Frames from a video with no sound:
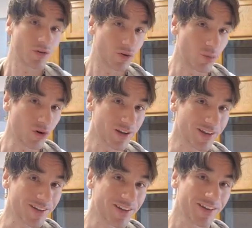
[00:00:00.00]
Good
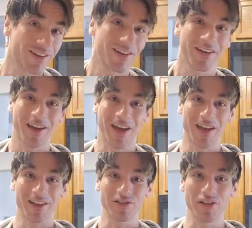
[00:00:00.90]
morning.
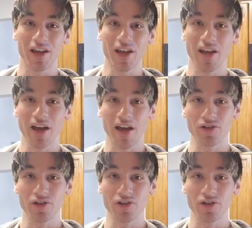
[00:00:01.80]
And today I